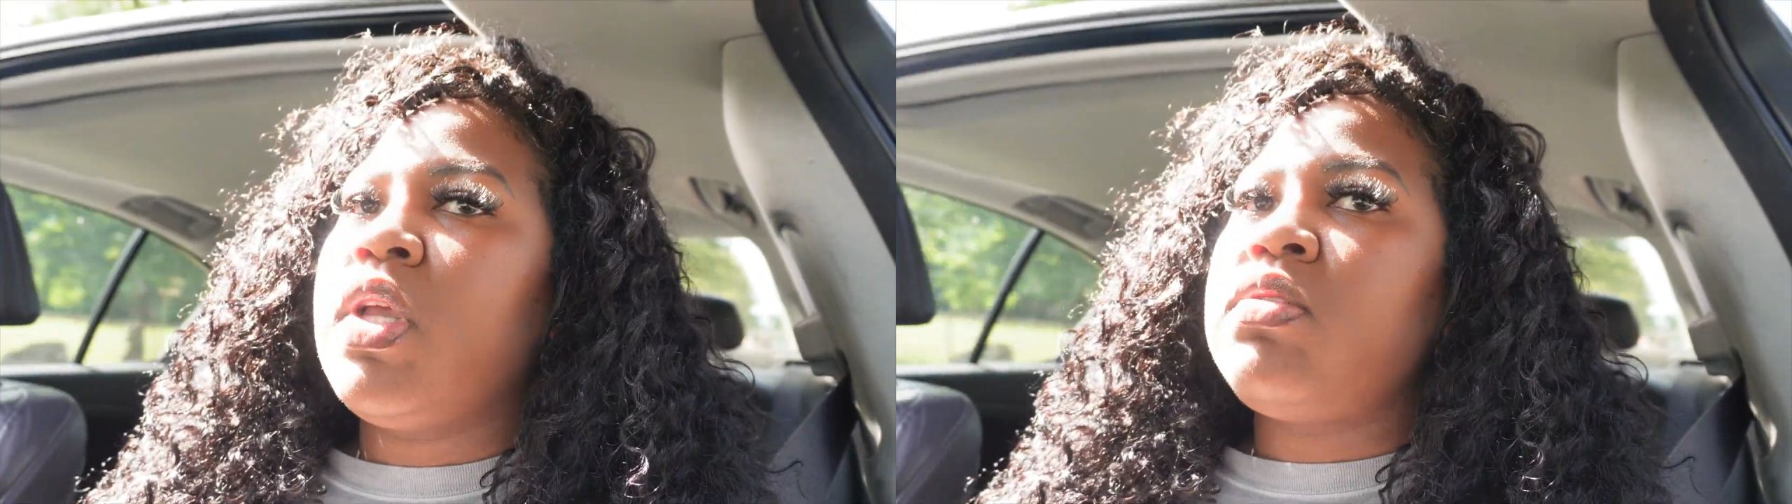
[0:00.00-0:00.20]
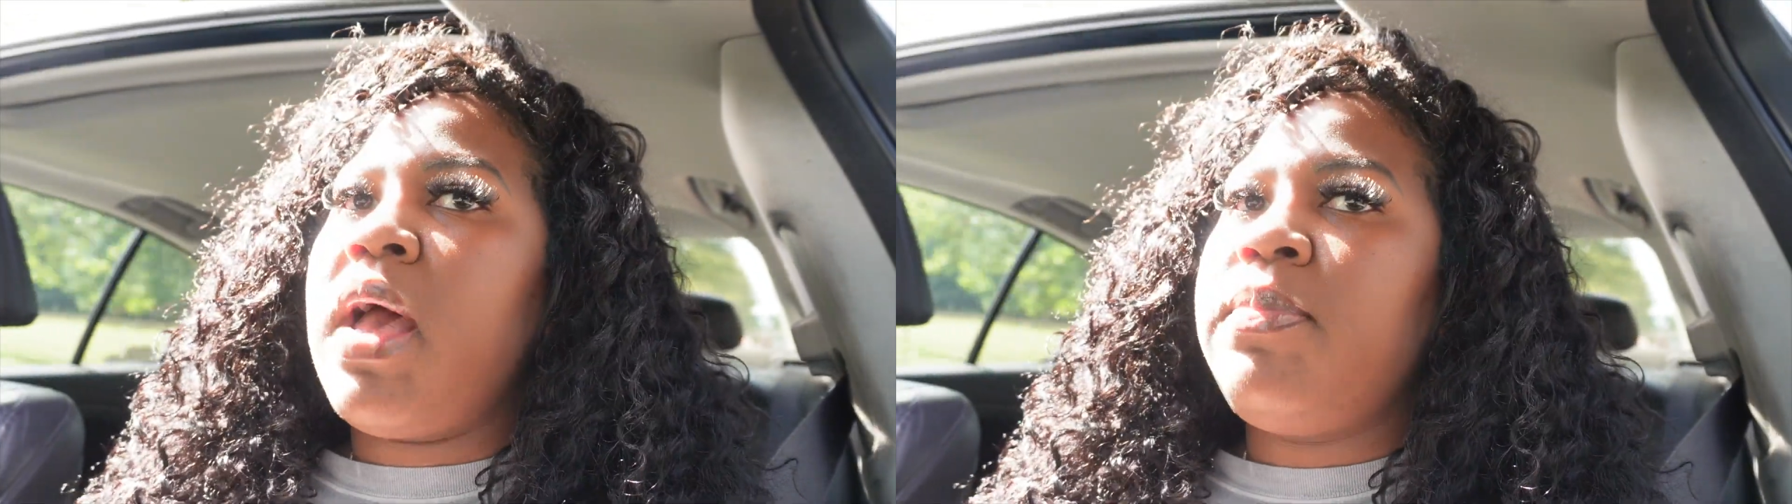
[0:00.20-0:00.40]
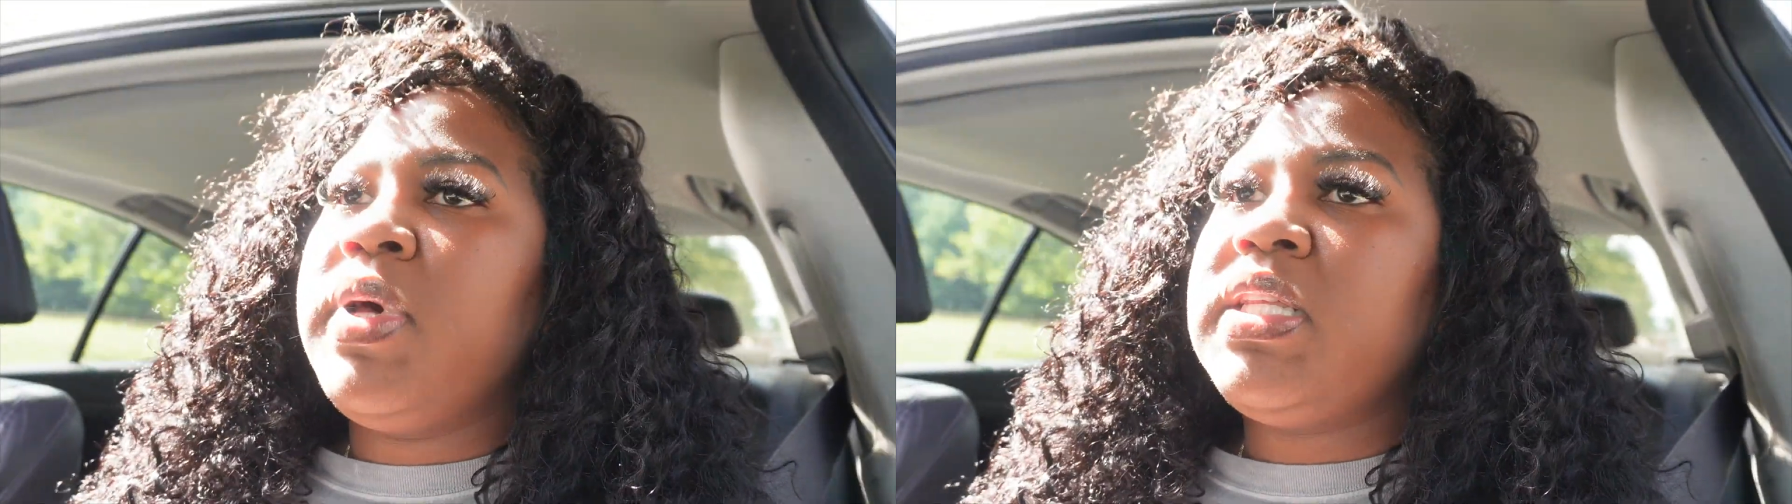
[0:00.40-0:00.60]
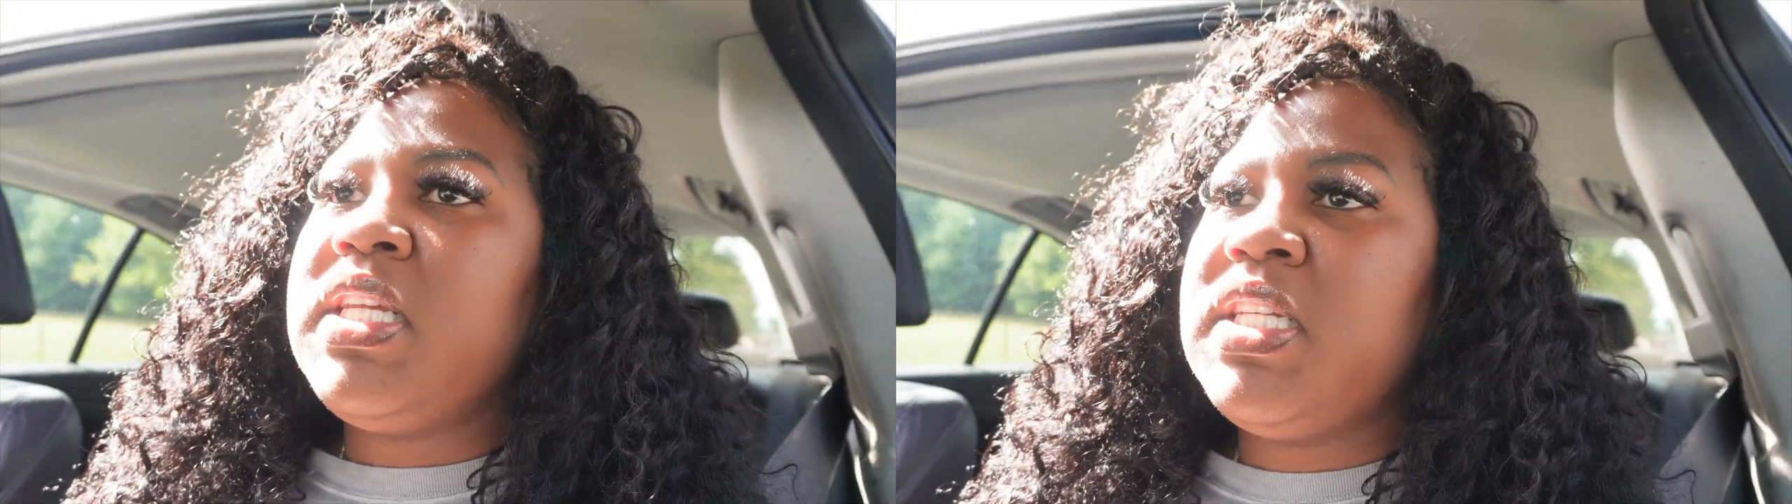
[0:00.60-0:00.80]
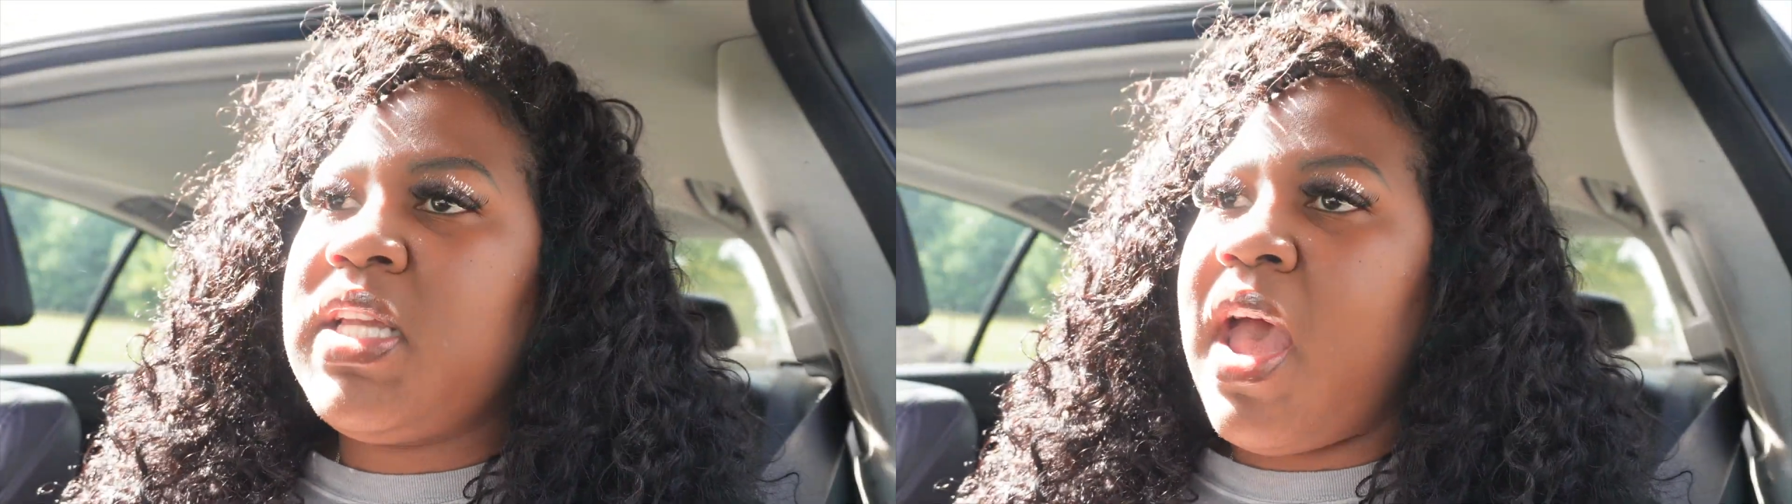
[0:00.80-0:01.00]
so I booked
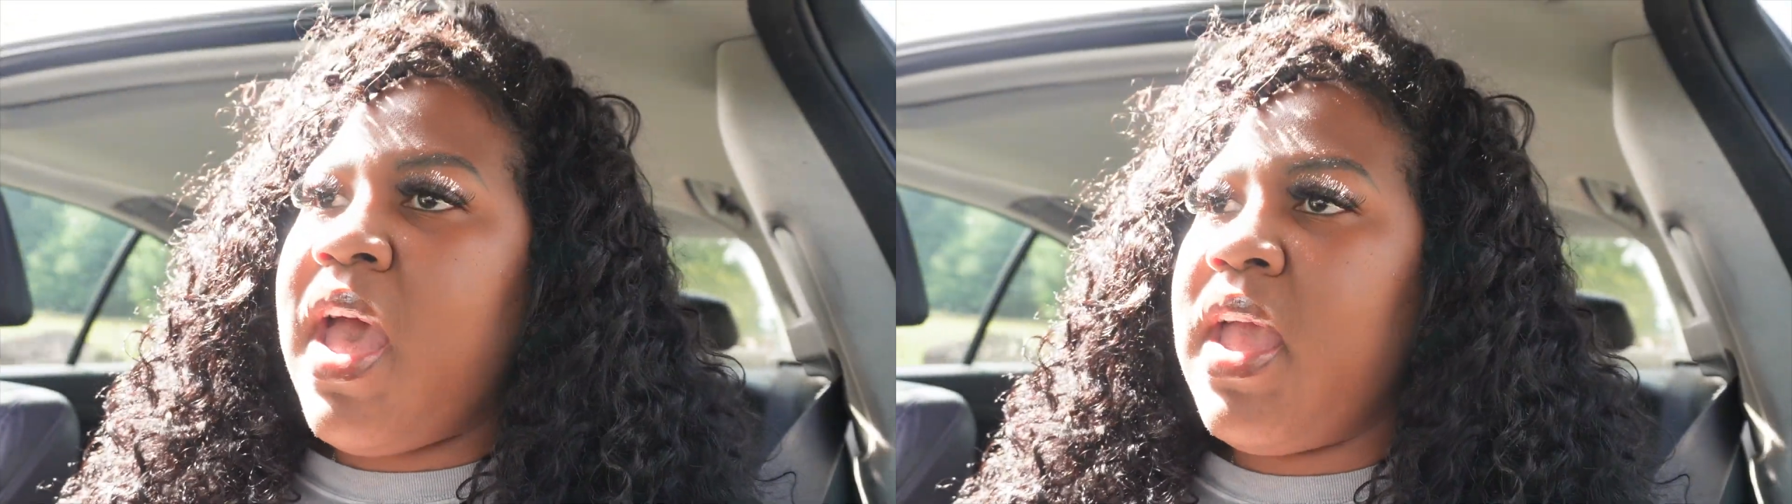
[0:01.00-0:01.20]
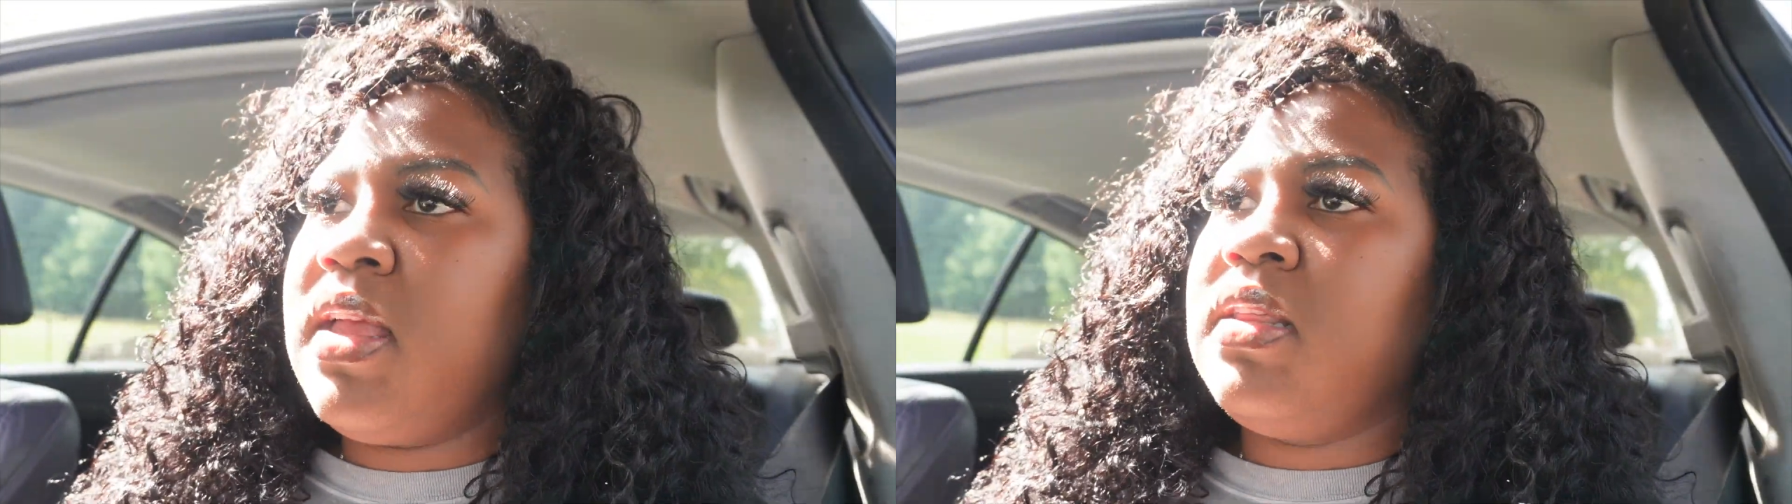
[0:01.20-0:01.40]
this yacht,